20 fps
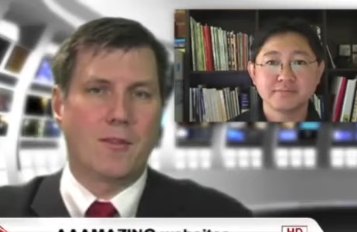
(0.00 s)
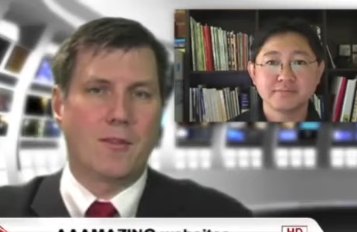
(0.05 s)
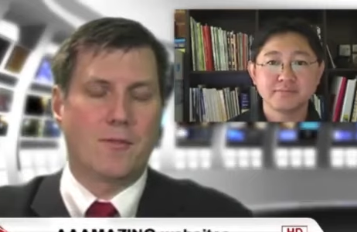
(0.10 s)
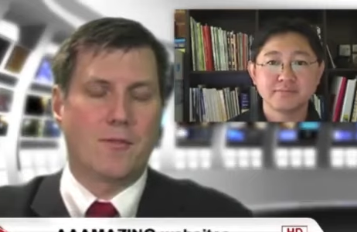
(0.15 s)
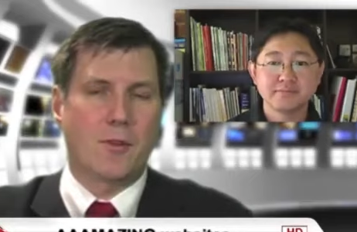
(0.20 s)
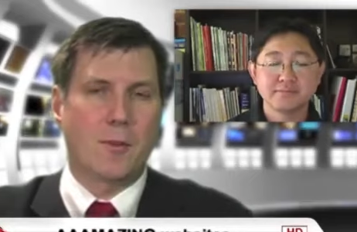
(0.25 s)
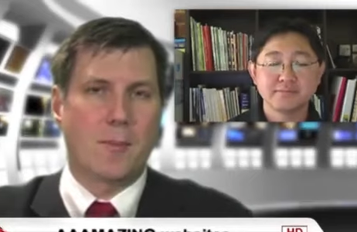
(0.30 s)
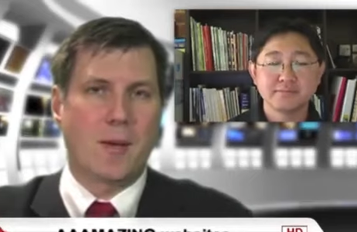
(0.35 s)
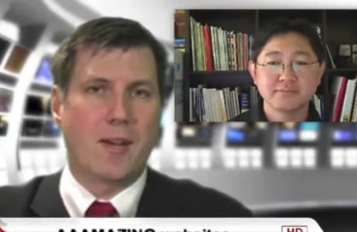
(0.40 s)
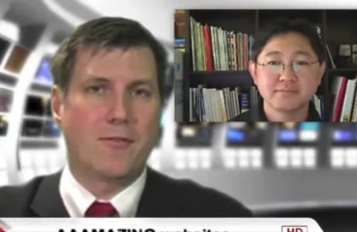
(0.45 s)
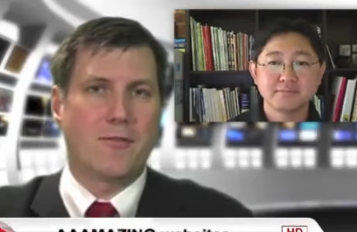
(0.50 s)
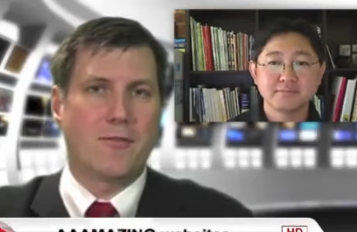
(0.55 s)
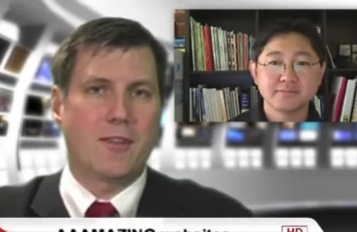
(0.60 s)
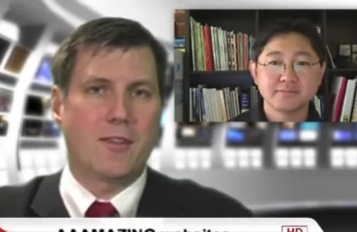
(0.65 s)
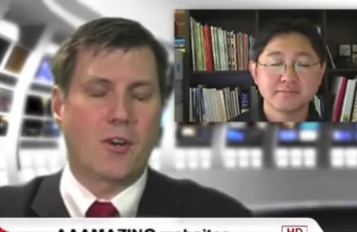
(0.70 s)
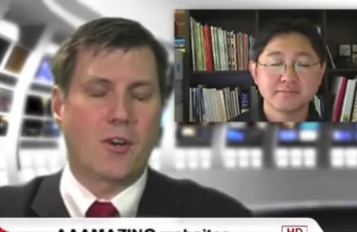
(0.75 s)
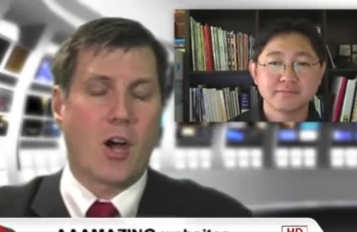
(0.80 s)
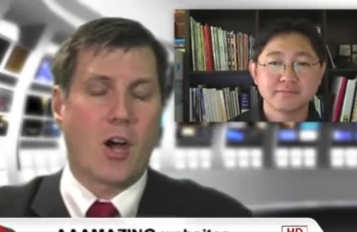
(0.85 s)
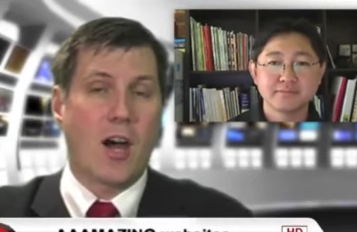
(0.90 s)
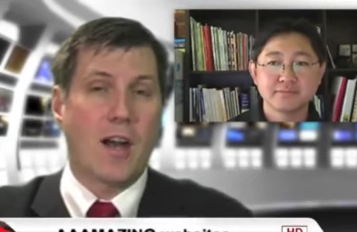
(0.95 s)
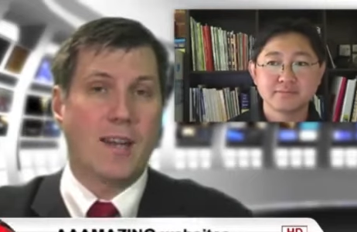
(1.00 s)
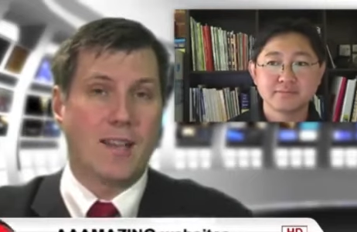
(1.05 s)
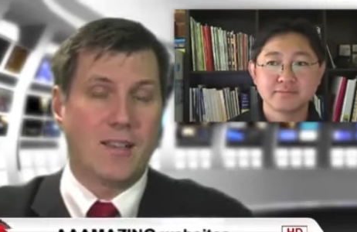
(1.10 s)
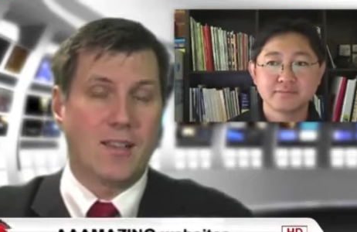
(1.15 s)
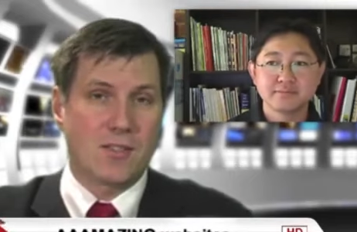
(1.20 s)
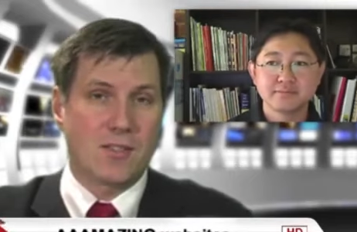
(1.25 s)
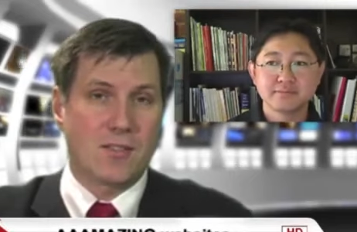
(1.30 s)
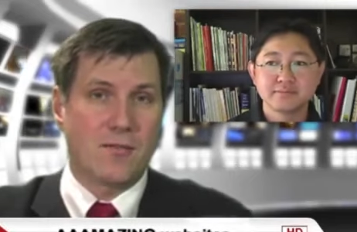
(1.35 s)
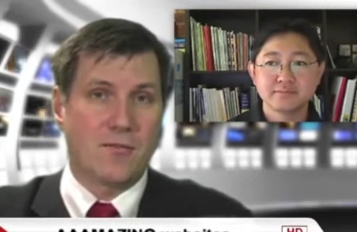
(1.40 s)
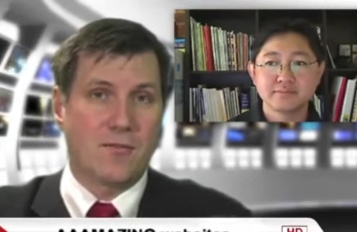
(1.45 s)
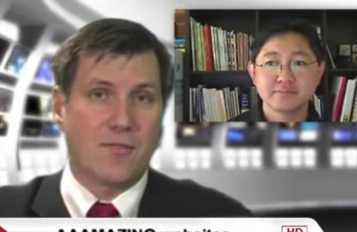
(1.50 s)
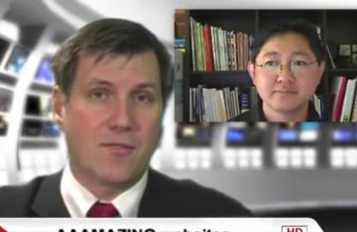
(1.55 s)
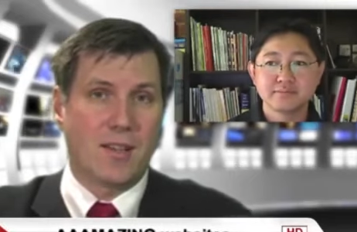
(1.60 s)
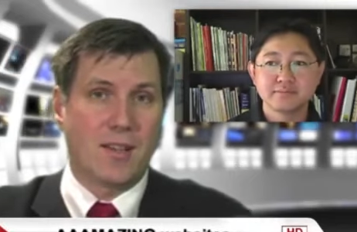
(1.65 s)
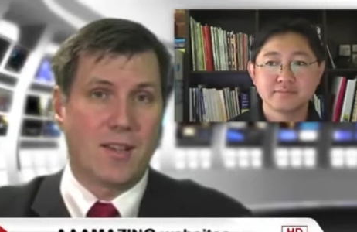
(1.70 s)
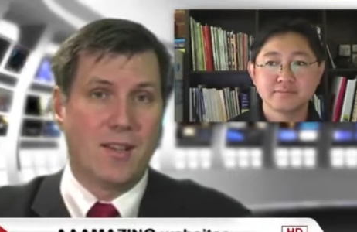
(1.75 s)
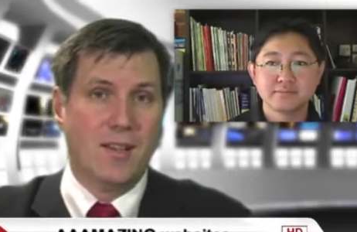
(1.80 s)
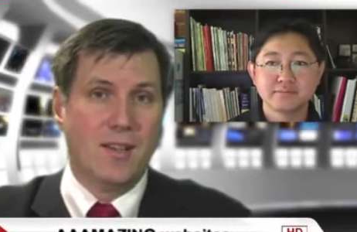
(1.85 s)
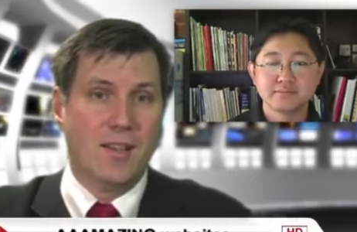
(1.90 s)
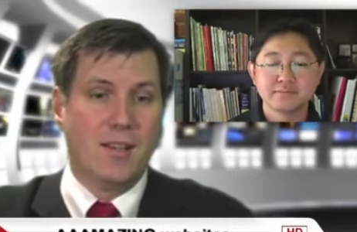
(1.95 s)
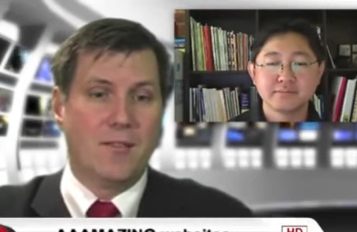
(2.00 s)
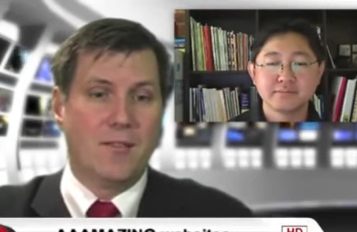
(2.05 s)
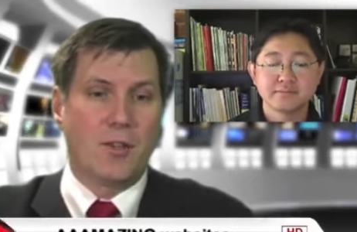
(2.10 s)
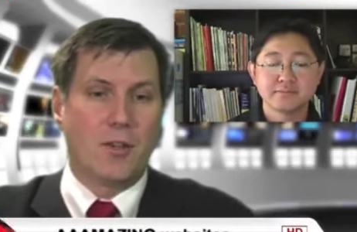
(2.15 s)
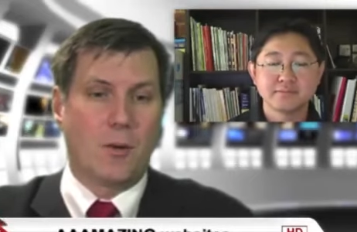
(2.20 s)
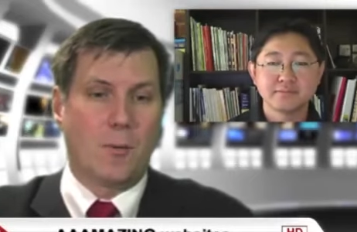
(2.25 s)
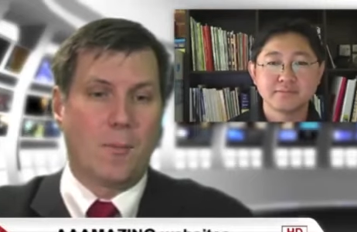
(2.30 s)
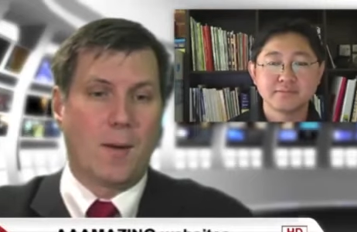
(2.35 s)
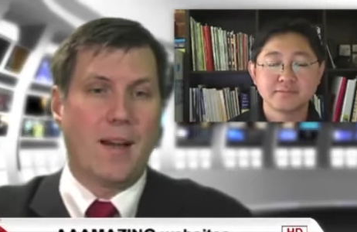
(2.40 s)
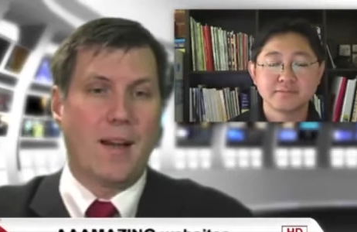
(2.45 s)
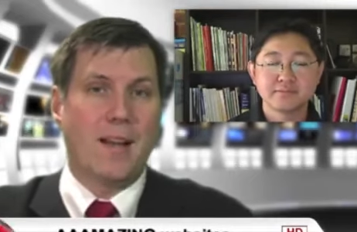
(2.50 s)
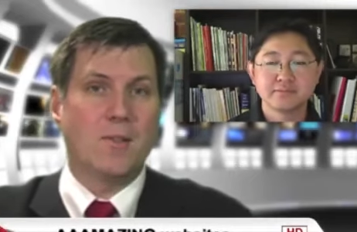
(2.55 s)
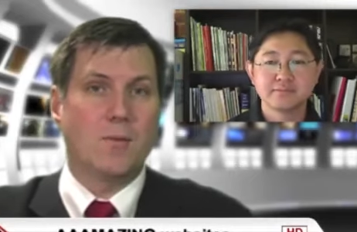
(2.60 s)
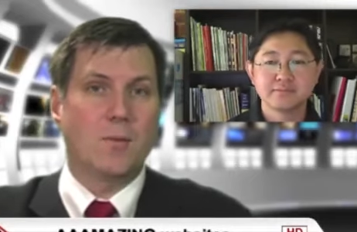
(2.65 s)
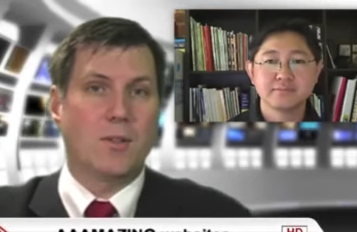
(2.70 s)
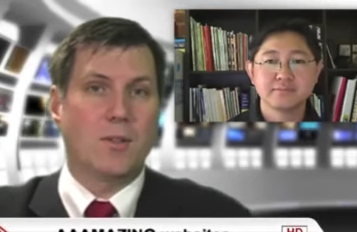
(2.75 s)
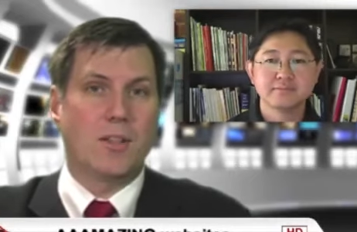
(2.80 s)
Speaker 1: the for the benefit of our audience, if uh, if you don't mind.